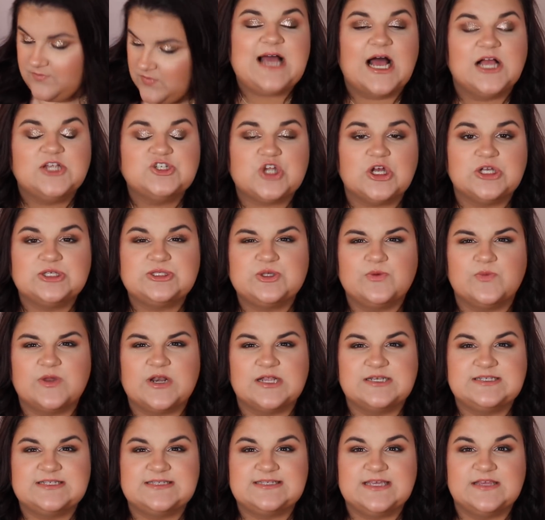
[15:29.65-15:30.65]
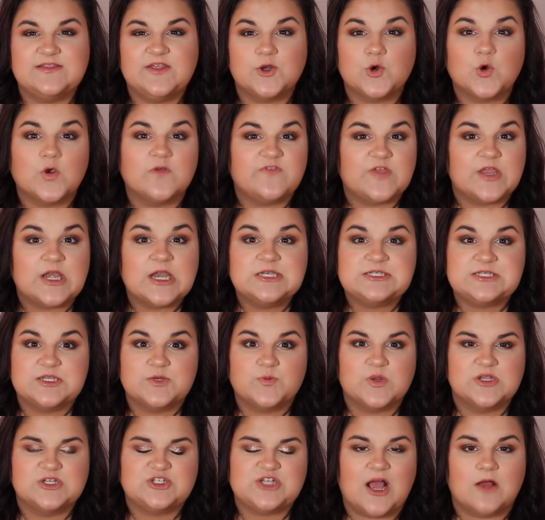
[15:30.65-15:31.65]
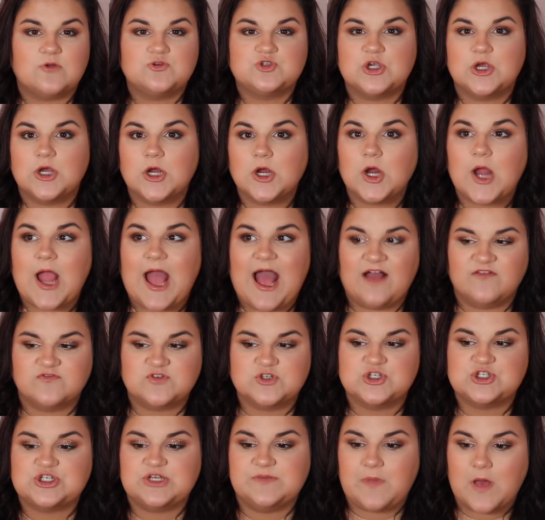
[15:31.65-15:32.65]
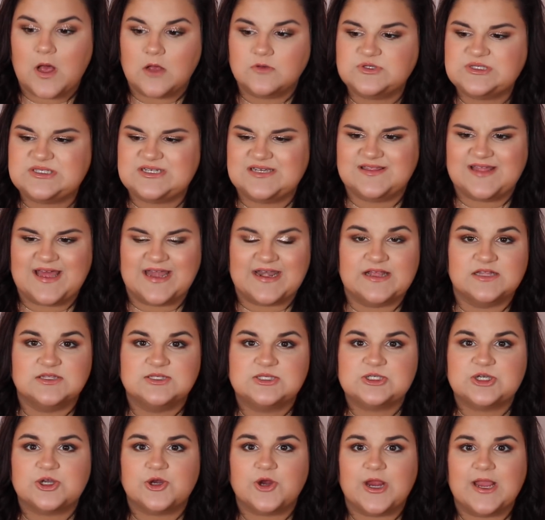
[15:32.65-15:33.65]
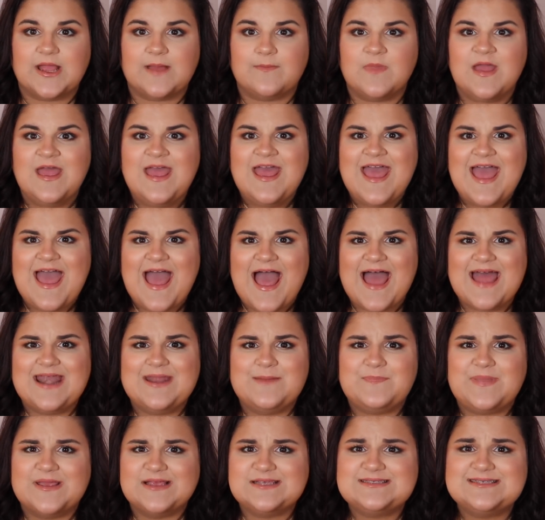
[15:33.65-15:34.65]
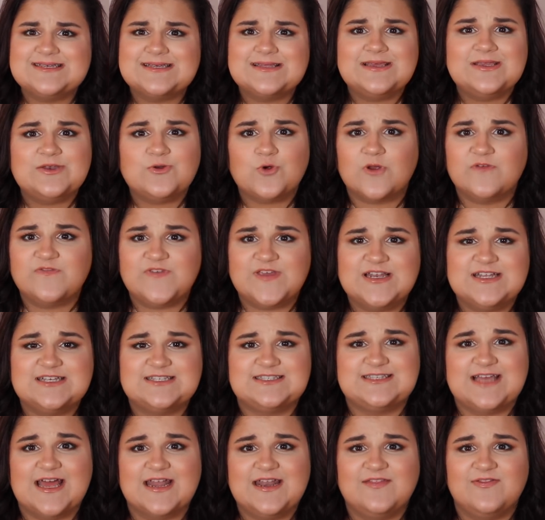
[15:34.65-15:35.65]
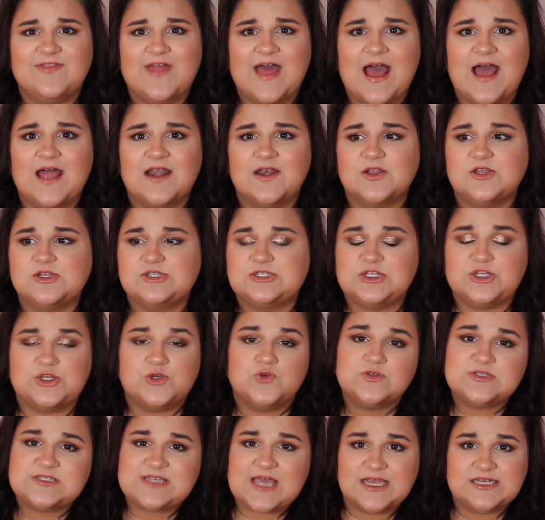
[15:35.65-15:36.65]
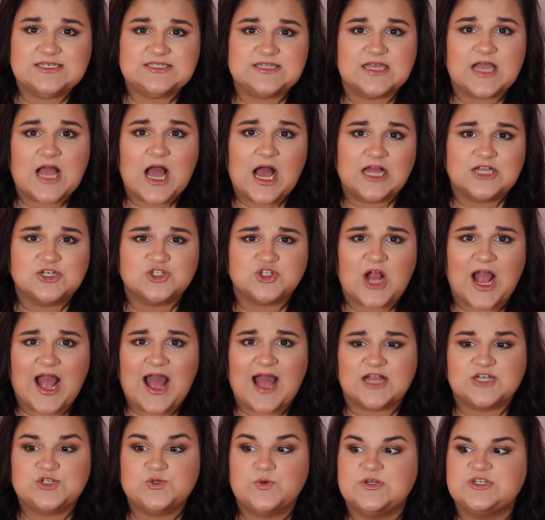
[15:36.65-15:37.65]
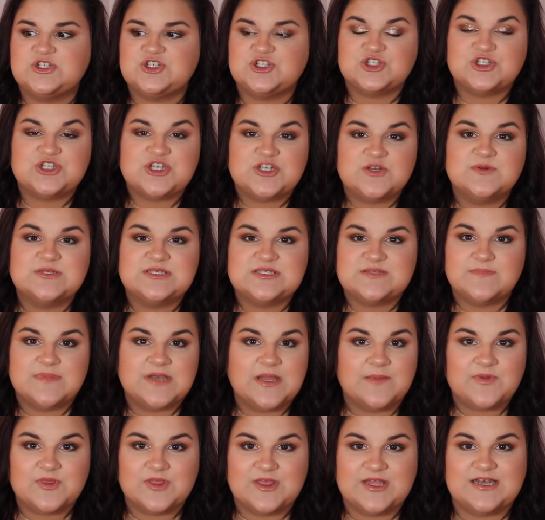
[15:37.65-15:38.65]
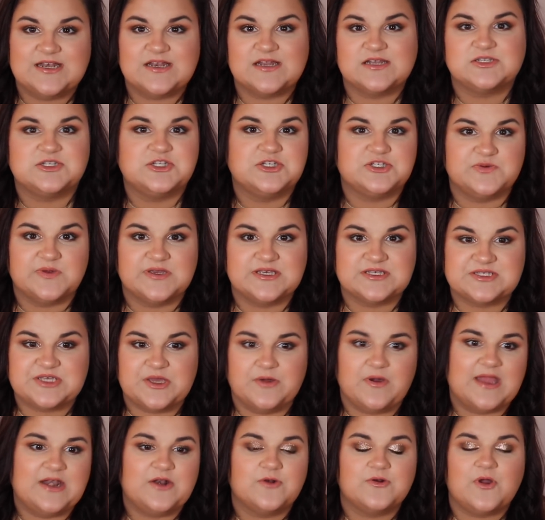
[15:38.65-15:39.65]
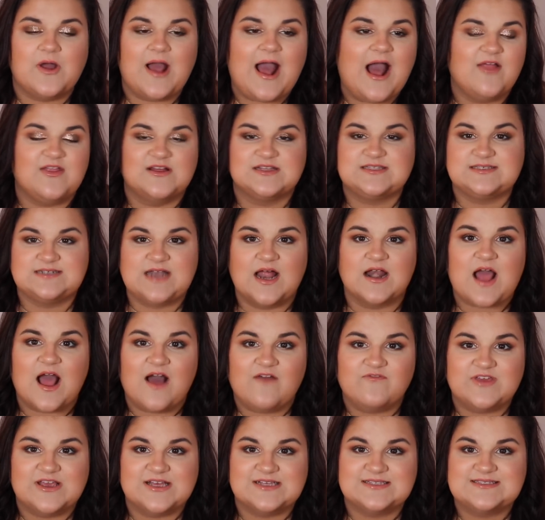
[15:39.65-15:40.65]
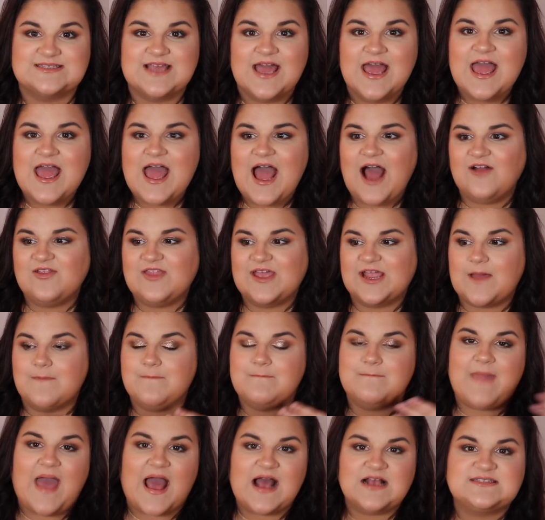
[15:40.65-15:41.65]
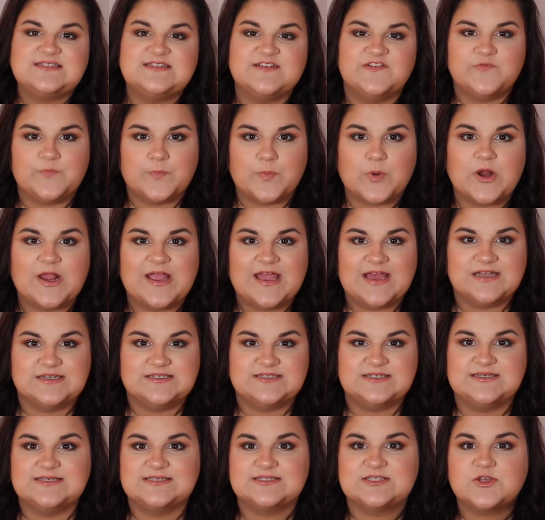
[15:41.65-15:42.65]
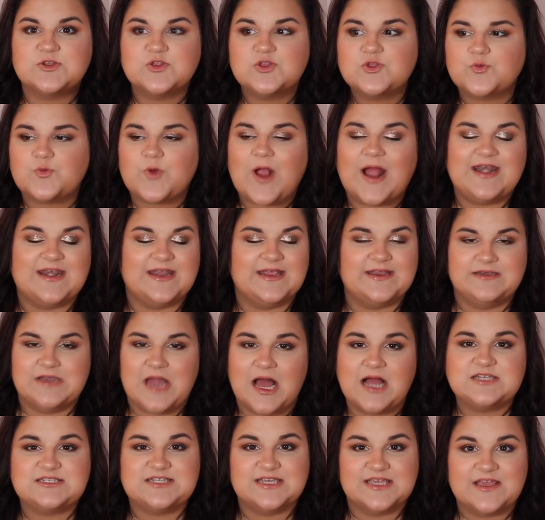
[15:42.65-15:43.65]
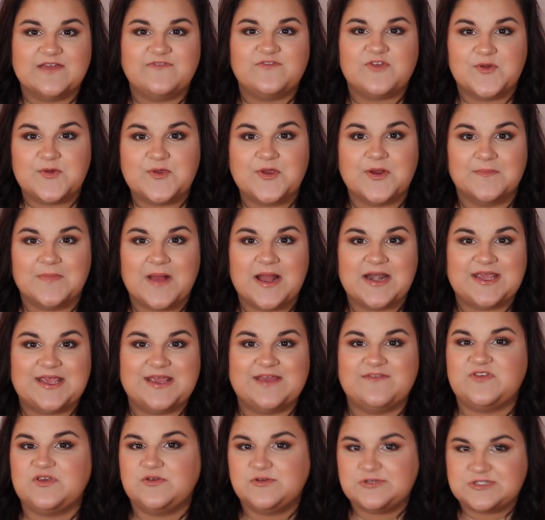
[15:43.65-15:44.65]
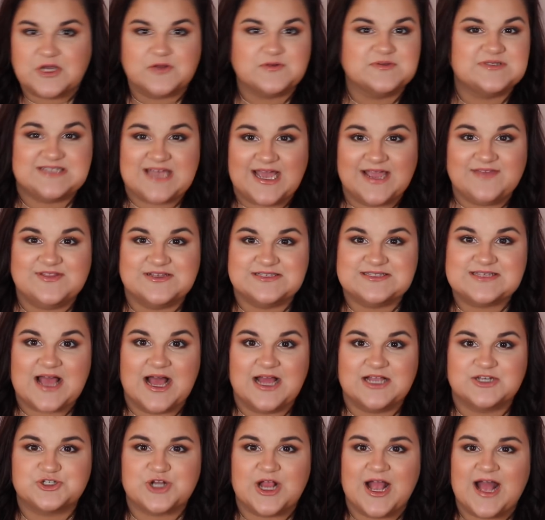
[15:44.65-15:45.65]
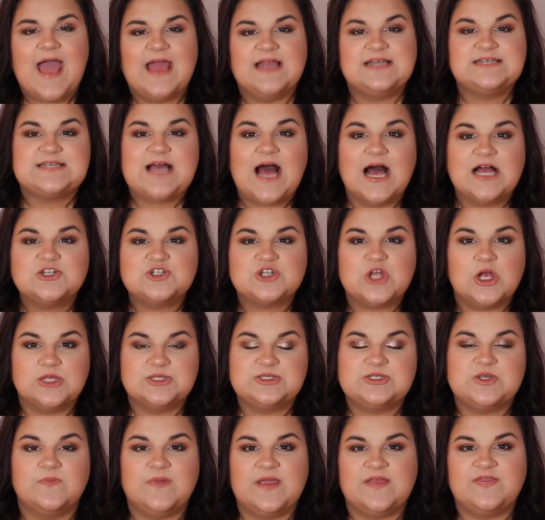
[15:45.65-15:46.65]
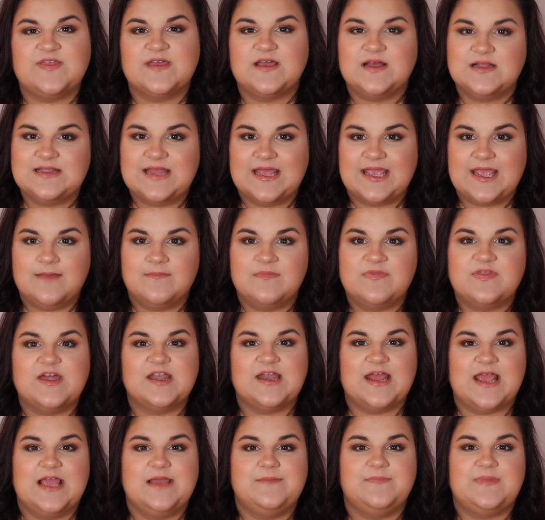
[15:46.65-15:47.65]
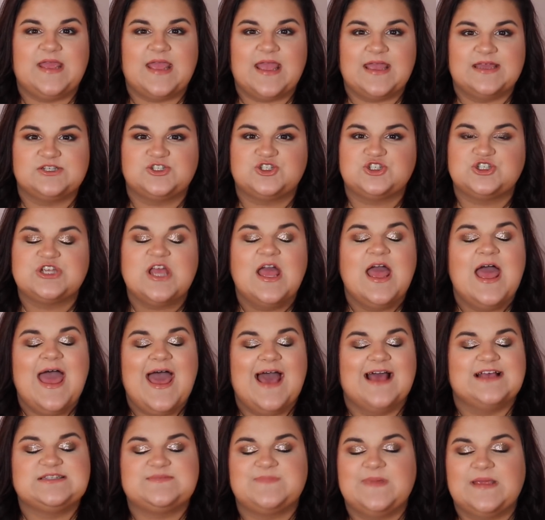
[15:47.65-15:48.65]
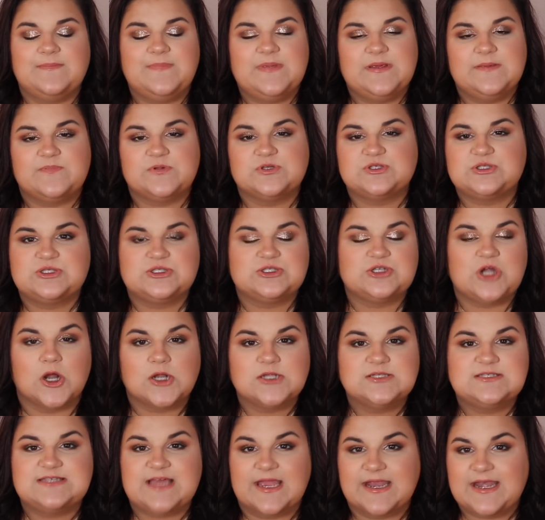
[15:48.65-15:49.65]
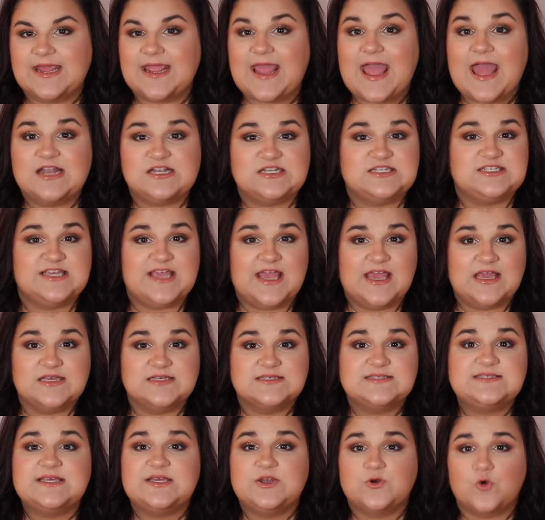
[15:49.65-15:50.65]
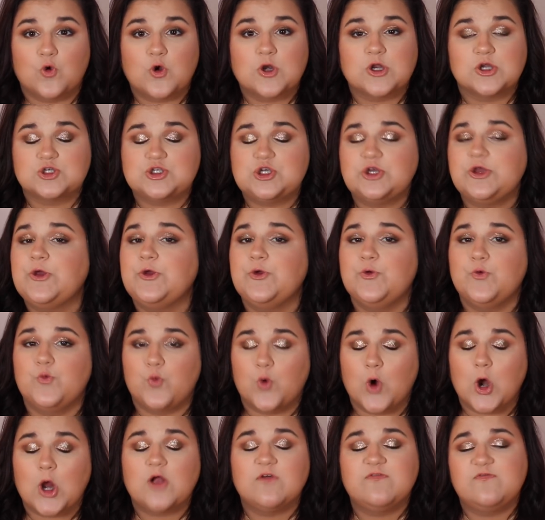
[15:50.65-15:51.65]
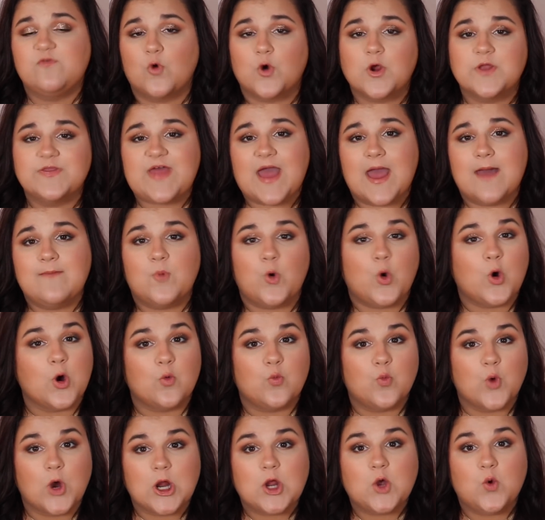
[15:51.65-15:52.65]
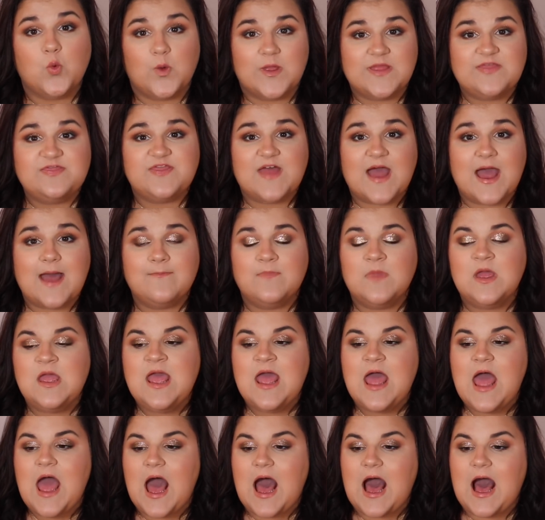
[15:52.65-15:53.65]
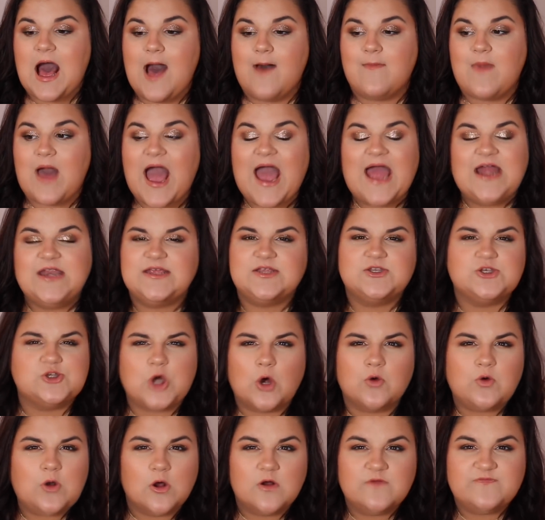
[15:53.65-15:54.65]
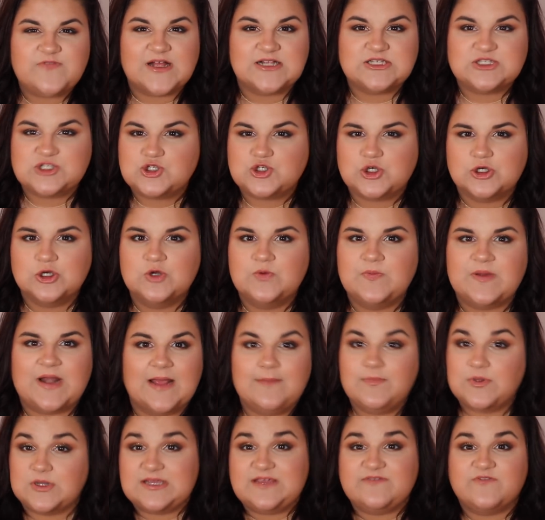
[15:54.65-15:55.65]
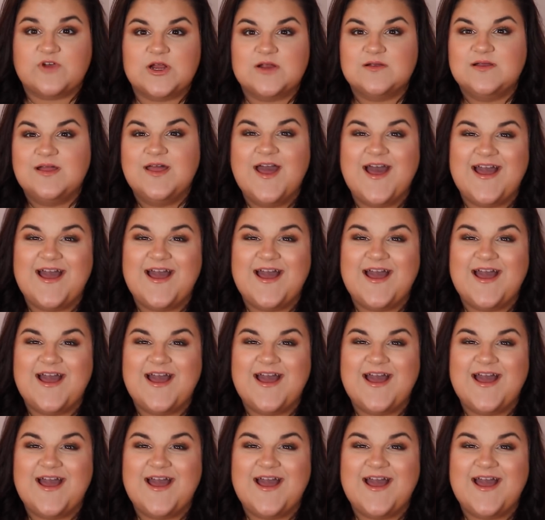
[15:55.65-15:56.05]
Taj also went on to say that Norvina did reach out to her after she posted that Instagram, and it basically Norvina said in that, you signed the contract, which she was manipulated into doing so. I don't know how that's not obvious how like a massive brand is threatening not to give you your money if you don't sign this contract. And Taj also made the claim that ABH has made people start signing NDAs in order to work for them or work with them. Um, I don't know if that's true, but I believe her.